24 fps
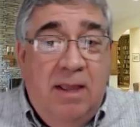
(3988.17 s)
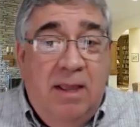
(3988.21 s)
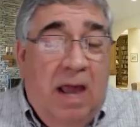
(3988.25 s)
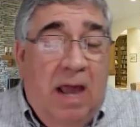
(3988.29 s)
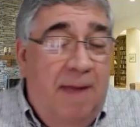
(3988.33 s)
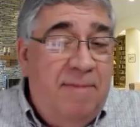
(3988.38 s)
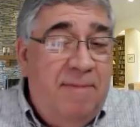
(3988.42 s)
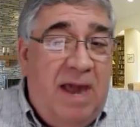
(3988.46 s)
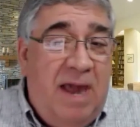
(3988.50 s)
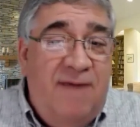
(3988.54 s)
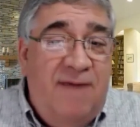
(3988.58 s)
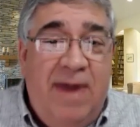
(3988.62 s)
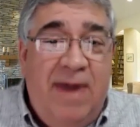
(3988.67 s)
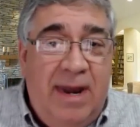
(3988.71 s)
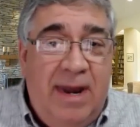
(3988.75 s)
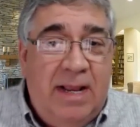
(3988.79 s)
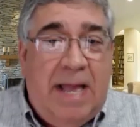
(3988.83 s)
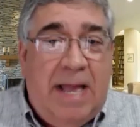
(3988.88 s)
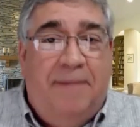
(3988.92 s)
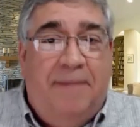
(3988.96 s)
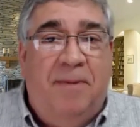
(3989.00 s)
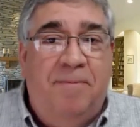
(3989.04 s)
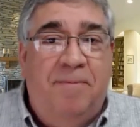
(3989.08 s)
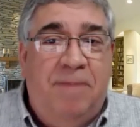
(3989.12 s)
I mean, I've had a
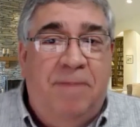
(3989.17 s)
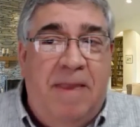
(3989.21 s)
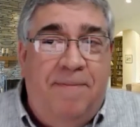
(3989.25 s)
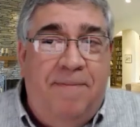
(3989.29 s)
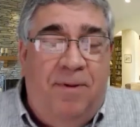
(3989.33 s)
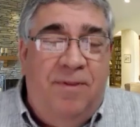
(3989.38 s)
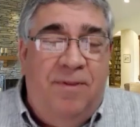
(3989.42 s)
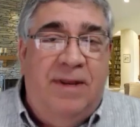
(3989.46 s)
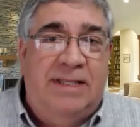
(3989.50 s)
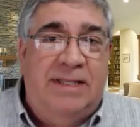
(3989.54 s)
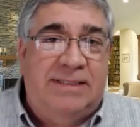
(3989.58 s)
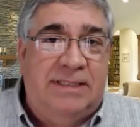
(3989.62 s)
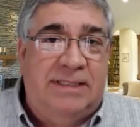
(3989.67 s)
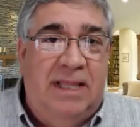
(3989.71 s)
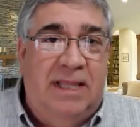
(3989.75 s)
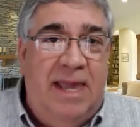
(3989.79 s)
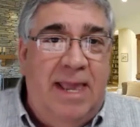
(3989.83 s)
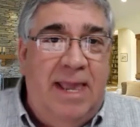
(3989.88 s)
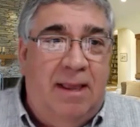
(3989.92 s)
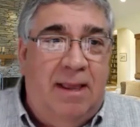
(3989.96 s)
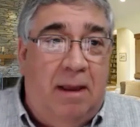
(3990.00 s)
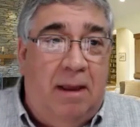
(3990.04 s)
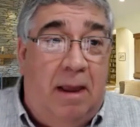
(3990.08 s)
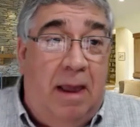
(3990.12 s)
couple of people that it's
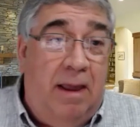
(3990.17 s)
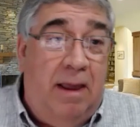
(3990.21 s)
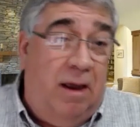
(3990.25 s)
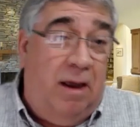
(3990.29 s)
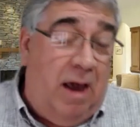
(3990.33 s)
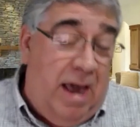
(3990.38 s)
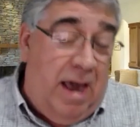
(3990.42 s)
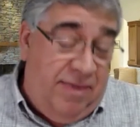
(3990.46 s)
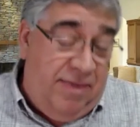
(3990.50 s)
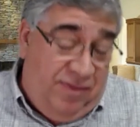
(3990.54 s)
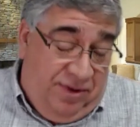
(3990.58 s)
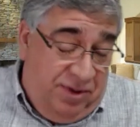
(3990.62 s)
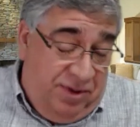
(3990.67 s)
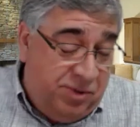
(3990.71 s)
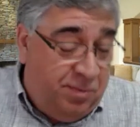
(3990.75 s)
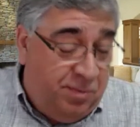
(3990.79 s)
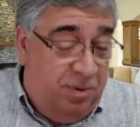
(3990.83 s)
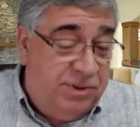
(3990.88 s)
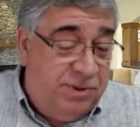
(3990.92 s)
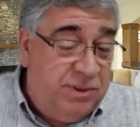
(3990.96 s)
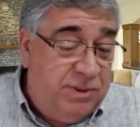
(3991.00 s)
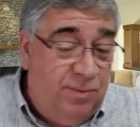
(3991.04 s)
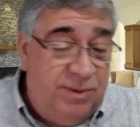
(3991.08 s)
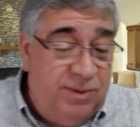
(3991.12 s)
like, I thought this
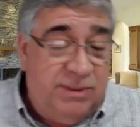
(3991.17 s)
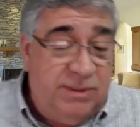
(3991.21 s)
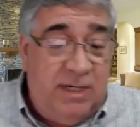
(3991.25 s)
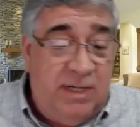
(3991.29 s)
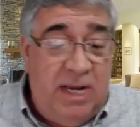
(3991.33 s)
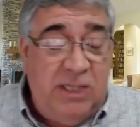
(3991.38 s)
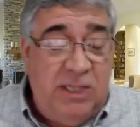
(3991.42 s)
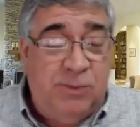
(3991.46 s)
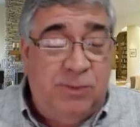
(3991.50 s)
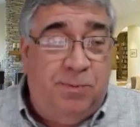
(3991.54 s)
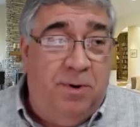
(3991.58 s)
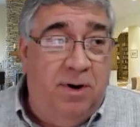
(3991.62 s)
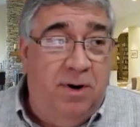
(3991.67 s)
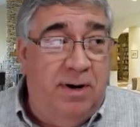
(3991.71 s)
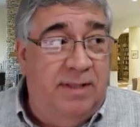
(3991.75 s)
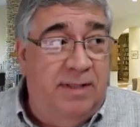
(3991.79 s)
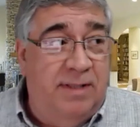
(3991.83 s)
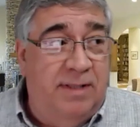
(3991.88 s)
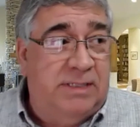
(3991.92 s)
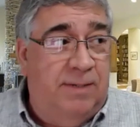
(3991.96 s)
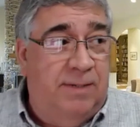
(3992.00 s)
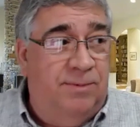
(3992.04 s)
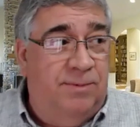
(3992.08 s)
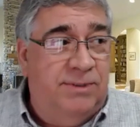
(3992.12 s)
person was an expert, and
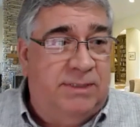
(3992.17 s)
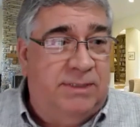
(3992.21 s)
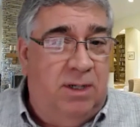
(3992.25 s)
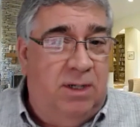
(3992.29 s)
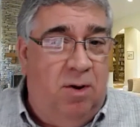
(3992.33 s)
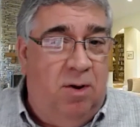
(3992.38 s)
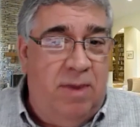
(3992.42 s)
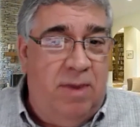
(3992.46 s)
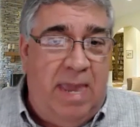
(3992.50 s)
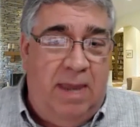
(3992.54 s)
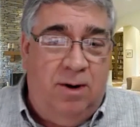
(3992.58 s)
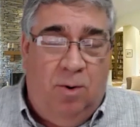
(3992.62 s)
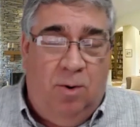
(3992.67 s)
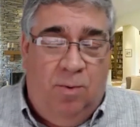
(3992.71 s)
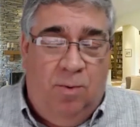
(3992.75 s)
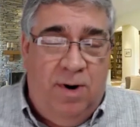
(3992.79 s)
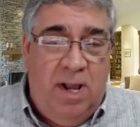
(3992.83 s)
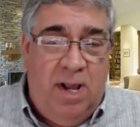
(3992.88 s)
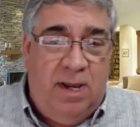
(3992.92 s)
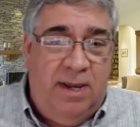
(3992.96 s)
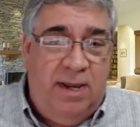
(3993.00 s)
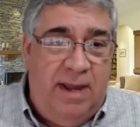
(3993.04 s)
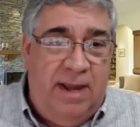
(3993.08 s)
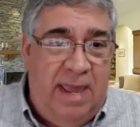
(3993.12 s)
someone said, oh yeah, no, we're
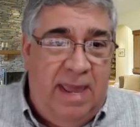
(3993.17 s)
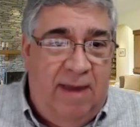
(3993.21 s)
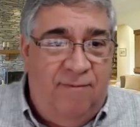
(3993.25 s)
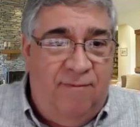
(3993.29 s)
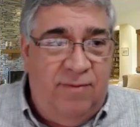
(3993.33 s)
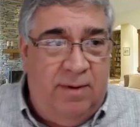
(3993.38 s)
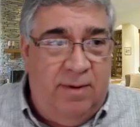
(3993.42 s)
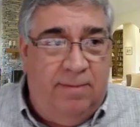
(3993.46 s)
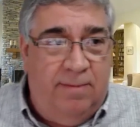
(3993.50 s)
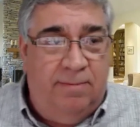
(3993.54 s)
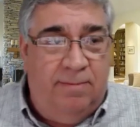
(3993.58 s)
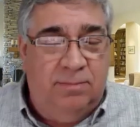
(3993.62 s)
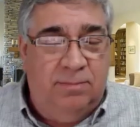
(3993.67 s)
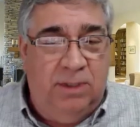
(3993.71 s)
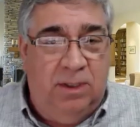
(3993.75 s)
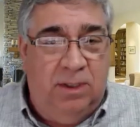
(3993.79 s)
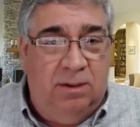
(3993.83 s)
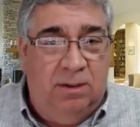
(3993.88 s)
not going to have them,